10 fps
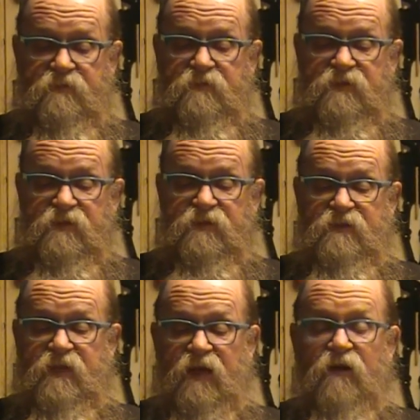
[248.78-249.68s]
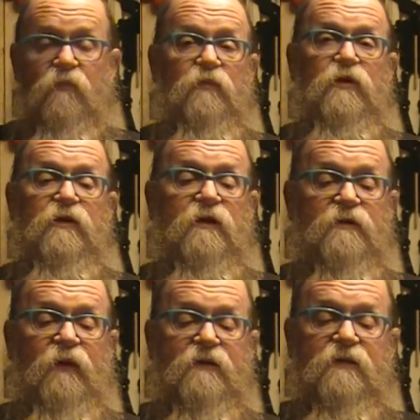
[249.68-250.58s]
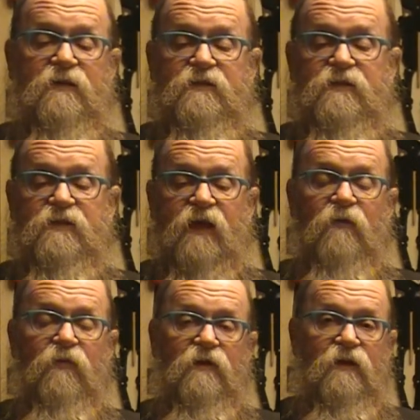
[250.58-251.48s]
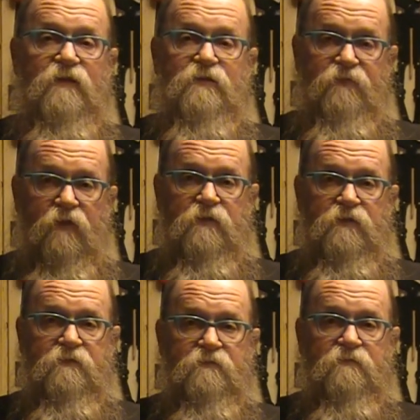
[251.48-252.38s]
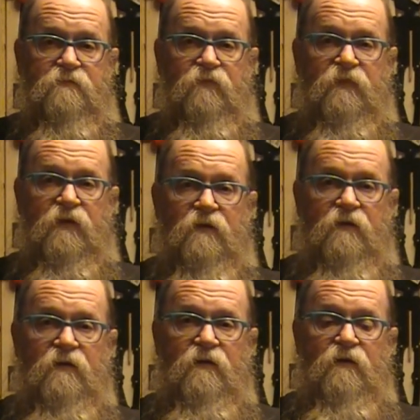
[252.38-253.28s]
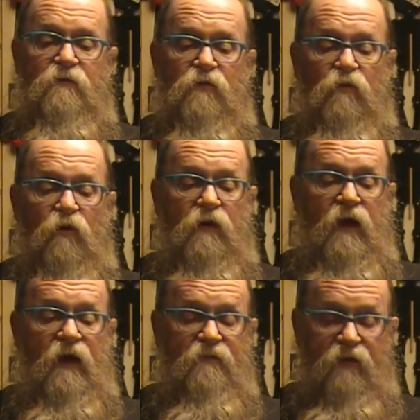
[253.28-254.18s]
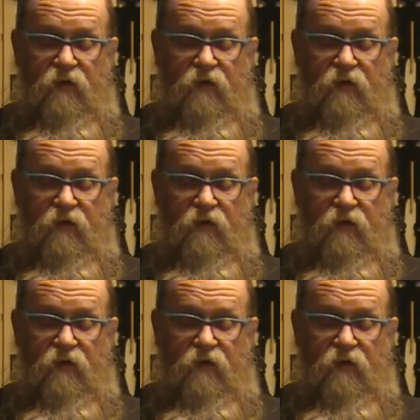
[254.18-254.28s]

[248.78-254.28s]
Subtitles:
she says basically sustainability is a farce with what we have in our